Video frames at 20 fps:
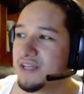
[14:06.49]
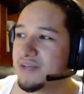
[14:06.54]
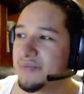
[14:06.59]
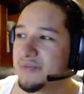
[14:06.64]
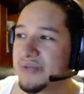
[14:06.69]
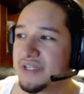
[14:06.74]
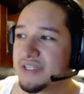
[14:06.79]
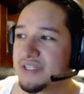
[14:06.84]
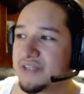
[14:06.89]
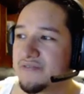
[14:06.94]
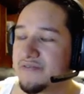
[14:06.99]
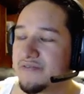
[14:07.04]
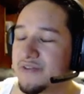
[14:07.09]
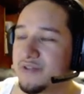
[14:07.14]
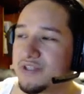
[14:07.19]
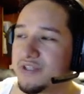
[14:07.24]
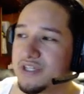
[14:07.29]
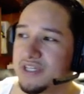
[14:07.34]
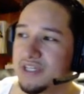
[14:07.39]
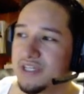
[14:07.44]
because
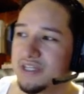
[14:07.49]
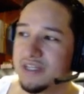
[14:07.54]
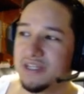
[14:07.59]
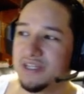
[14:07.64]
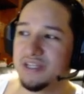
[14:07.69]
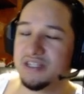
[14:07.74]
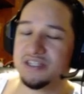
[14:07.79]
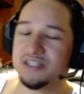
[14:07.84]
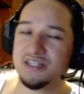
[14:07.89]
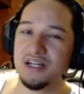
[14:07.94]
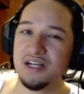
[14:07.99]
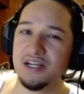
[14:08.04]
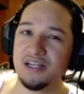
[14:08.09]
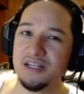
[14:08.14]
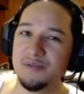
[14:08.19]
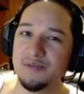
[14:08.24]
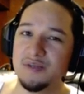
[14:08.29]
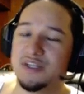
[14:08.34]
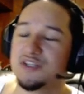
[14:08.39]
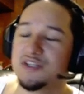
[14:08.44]
infusing it, it's not going to
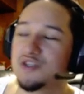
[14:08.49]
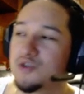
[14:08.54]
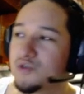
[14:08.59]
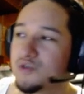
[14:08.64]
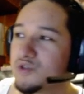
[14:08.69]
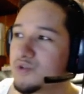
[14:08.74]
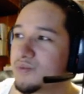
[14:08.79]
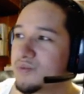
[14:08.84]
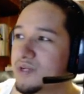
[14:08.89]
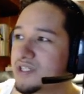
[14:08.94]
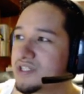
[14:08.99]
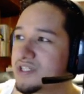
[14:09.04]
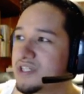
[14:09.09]
give me too much,